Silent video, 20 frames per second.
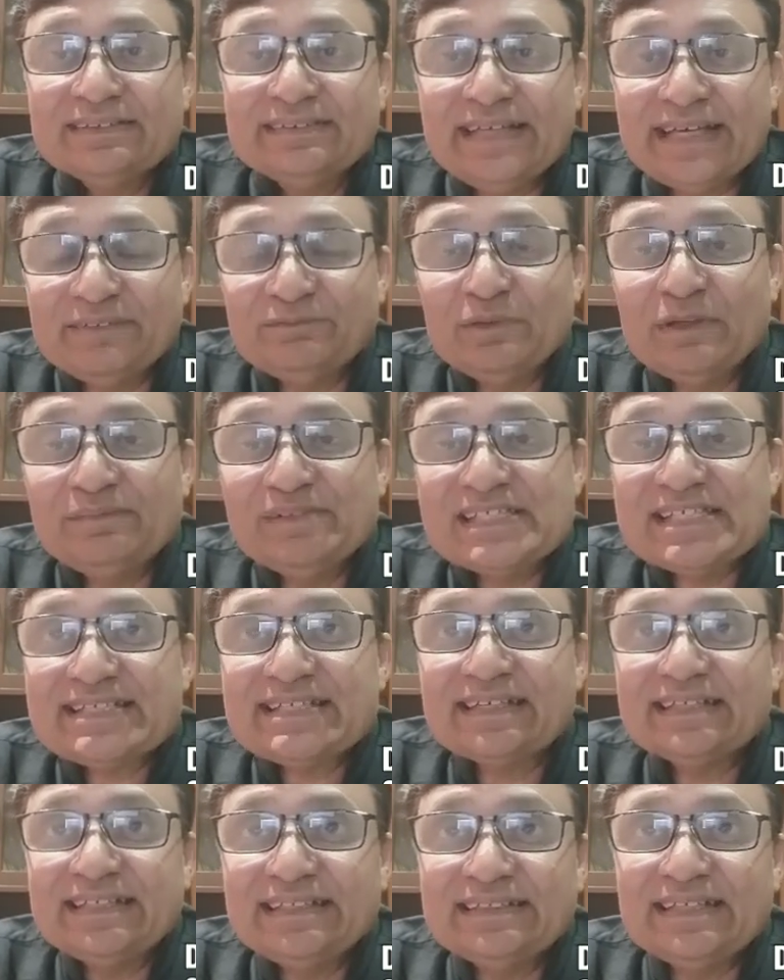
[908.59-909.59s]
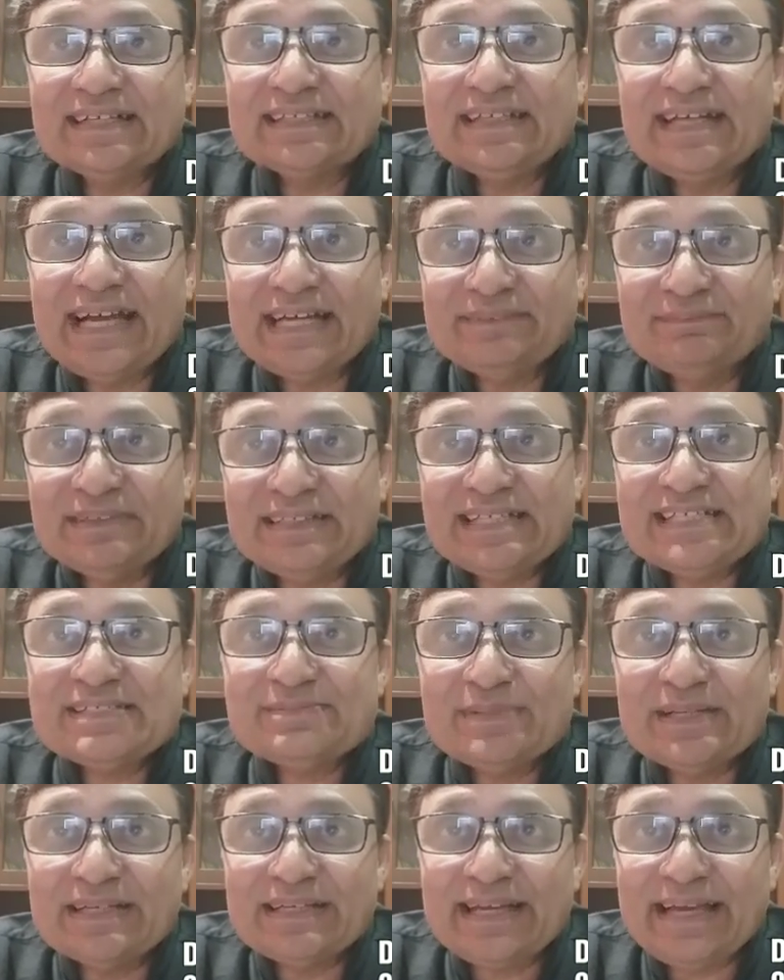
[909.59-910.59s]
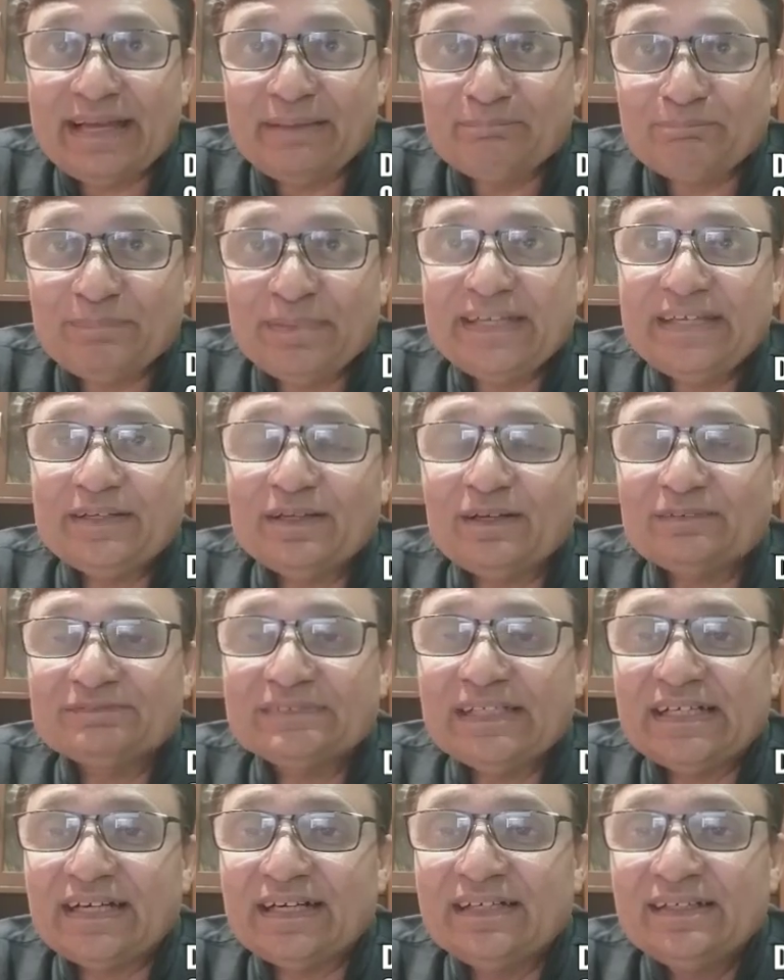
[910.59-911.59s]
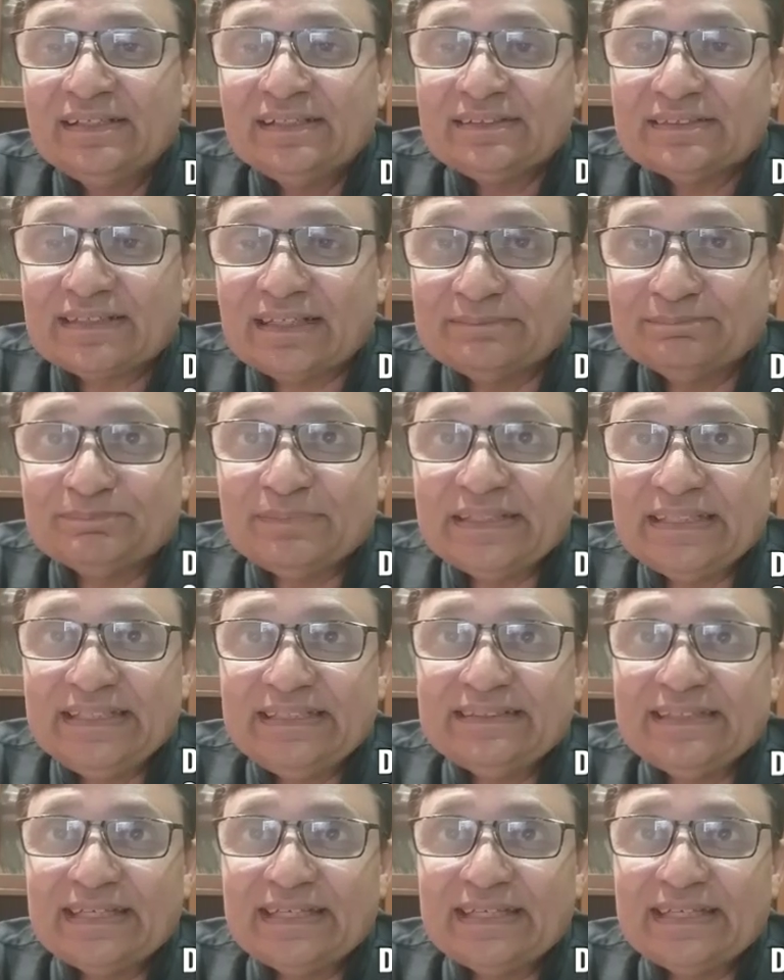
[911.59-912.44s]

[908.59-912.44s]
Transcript: then we will study the advertisement campaign of the company,